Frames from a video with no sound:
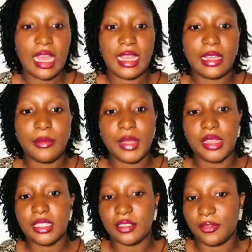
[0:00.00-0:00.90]
I can
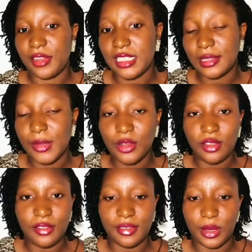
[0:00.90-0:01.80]
make this a fast
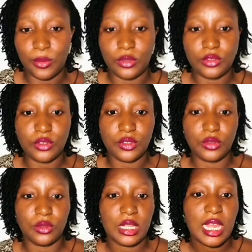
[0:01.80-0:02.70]
menu if I want
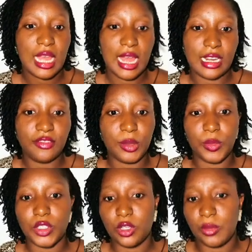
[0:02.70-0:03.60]
to. I leave the
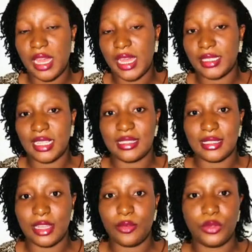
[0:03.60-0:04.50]
bottom height
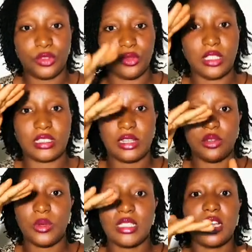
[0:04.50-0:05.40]
as 0 so it can
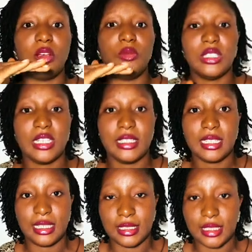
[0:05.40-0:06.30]
always accommodate
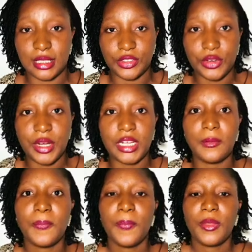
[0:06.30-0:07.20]
into the
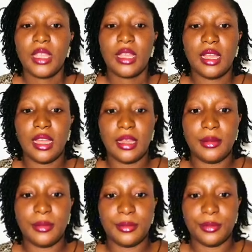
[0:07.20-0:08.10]
screen.
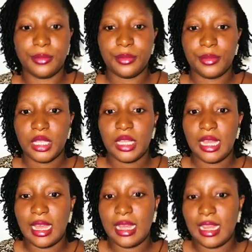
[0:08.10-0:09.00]

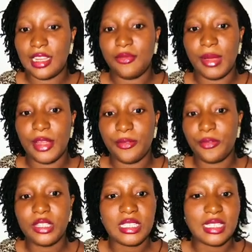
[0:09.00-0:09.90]
I leave my
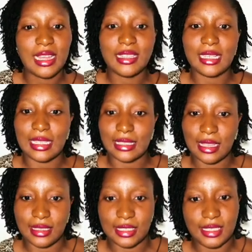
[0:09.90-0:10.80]
font size as
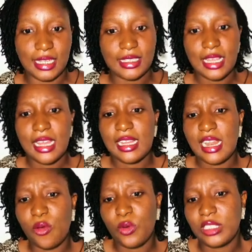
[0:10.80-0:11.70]
36.
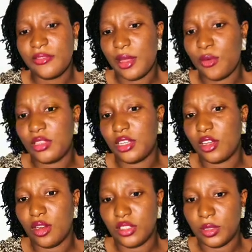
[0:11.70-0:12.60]
Now, what if I want the
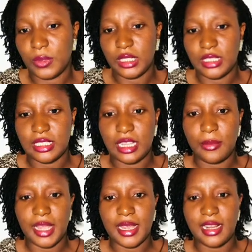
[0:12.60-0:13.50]
color to be the
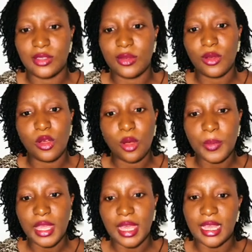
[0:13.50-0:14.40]
same? I can as well
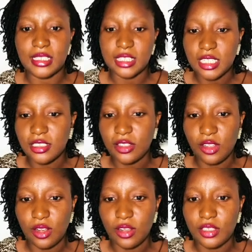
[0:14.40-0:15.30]
come here and change the
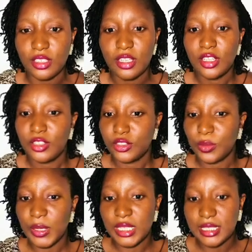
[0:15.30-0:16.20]
colors
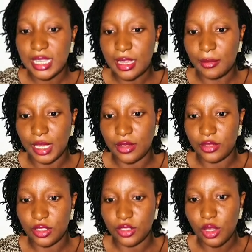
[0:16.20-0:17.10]
to be the same. I
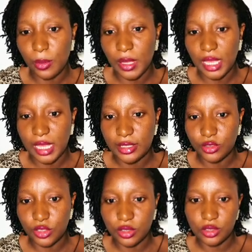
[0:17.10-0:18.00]
could just come here
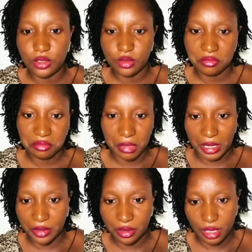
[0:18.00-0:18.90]
and choose,
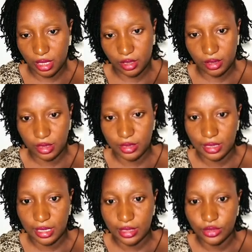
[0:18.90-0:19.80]
let's
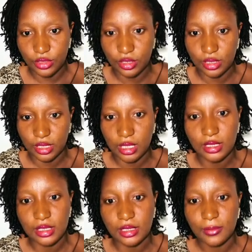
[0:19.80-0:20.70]
say I choose
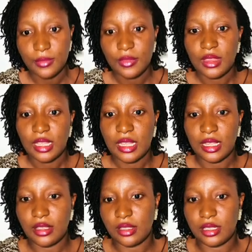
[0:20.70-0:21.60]
this.
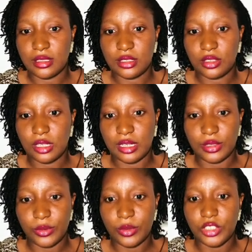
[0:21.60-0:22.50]
You can
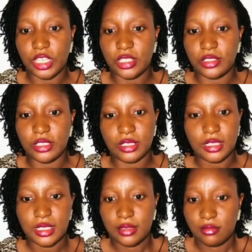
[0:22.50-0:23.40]
as well change
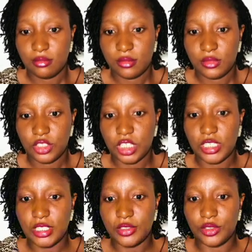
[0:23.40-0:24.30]

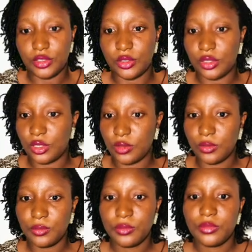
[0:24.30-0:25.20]
it to suit you.